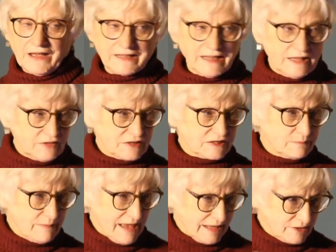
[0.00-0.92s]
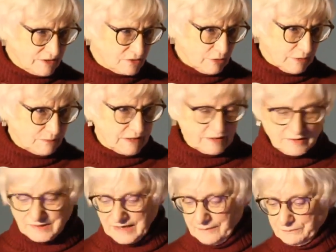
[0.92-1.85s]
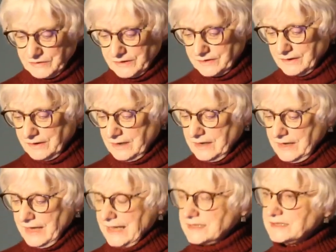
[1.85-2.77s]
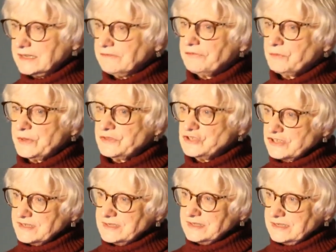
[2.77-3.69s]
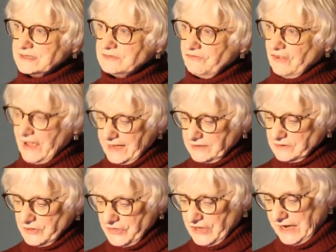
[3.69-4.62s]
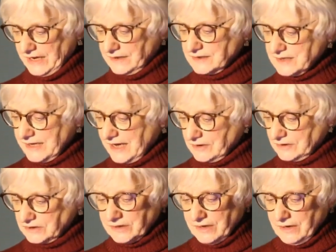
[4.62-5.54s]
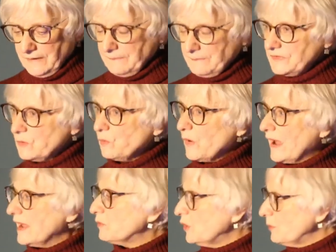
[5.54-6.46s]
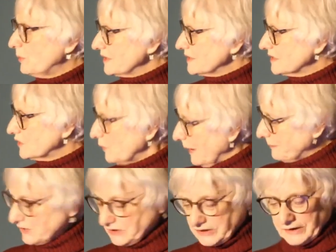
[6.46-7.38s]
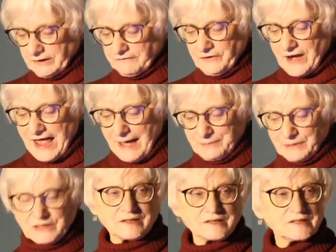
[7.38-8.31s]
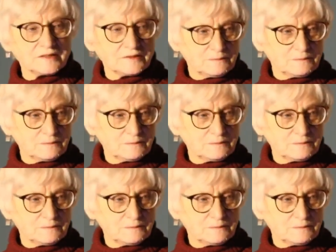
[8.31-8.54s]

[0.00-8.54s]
get this manuscript accepted, as if with just this final thing settled, the way will be swept clear for happiness.